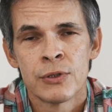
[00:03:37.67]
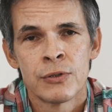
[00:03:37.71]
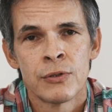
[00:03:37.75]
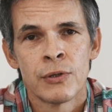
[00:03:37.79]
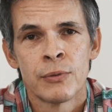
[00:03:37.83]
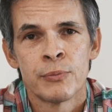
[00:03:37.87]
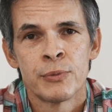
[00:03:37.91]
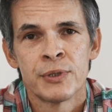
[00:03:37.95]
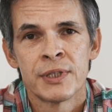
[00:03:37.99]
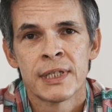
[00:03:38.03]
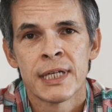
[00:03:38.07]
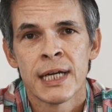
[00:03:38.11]

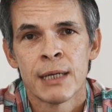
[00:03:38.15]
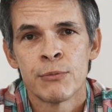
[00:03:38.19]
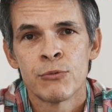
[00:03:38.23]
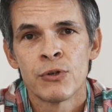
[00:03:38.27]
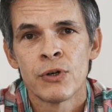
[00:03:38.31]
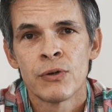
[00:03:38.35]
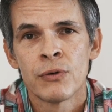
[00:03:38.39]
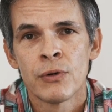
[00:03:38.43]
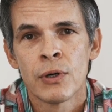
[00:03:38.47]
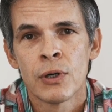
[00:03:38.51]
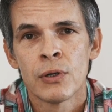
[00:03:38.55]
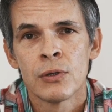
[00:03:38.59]
Adobe
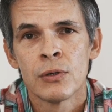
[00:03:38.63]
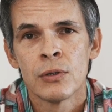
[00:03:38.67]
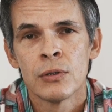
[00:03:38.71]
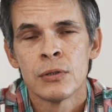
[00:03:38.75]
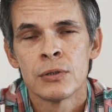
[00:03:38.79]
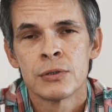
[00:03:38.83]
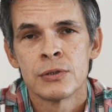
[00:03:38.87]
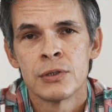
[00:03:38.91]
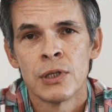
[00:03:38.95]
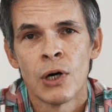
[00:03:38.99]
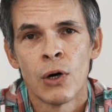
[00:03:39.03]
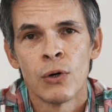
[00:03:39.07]
Camera Raw
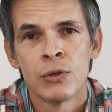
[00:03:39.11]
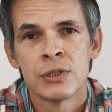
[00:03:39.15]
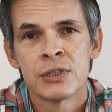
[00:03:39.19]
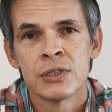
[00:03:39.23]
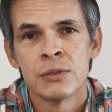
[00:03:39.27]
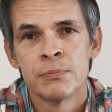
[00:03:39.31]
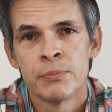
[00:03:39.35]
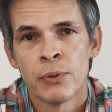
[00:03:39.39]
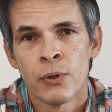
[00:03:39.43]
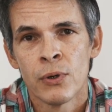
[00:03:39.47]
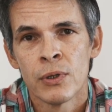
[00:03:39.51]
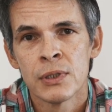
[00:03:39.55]
now
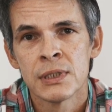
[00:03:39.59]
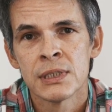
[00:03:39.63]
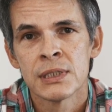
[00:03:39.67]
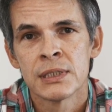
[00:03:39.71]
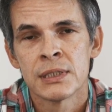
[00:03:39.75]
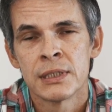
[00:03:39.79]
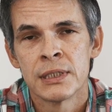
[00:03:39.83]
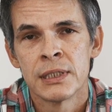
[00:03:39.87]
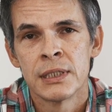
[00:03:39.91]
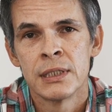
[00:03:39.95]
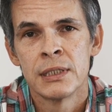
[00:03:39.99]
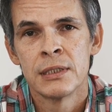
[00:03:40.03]
supports
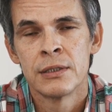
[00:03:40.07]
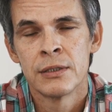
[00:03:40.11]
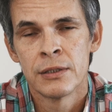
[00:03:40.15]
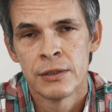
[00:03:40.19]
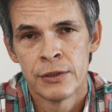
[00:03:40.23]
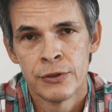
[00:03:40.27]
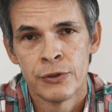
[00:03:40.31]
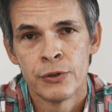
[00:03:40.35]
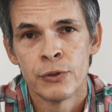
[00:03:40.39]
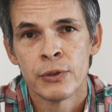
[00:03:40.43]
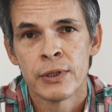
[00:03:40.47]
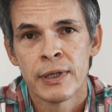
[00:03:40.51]
the
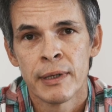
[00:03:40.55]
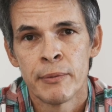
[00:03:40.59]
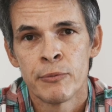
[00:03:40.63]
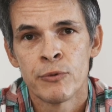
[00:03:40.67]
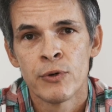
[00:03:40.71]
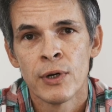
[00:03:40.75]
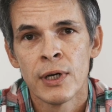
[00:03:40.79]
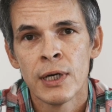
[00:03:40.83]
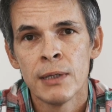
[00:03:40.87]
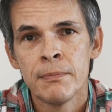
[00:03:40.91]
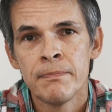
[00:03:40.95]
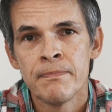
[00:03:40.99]
new
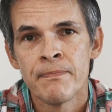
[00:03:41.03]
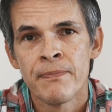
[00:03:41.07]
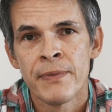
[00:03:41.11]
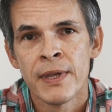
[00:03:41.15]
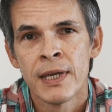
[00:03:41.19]
camera,